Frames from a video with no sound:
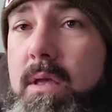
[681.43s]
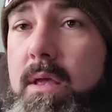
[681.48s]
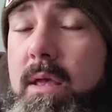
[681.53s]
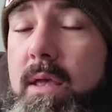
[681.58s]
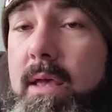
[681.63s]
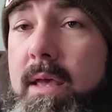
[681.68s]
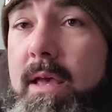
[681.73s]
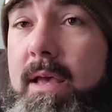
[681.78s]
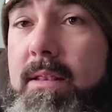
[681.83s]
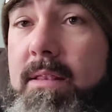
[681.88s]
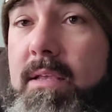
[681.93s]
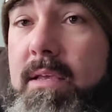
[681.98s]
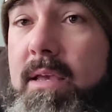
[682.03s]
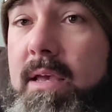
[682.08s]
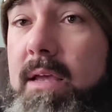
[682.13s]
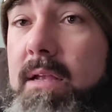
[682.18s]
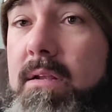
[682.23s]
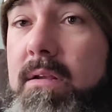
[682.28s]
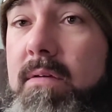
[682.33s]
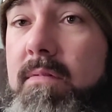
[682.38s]
At the
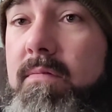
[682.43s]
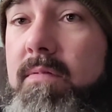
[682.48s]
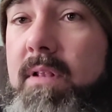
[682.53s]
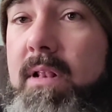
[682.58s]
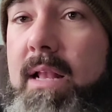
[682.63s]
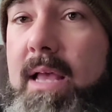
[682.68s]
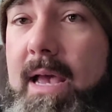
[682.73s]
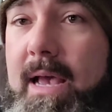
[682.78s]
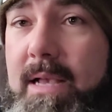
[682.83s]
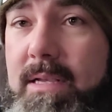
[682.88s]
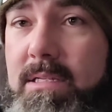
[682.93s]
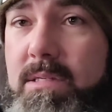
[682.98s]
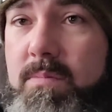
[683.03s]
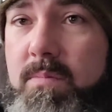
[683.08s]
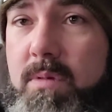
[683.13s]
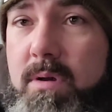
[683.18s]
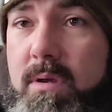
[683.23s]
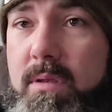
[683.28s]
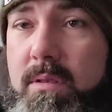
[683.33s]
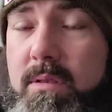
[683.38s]
end of last
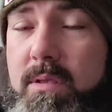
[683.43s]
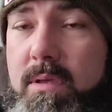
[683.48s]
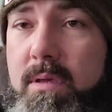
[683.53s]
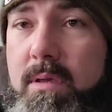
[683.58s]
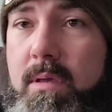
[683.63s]
month,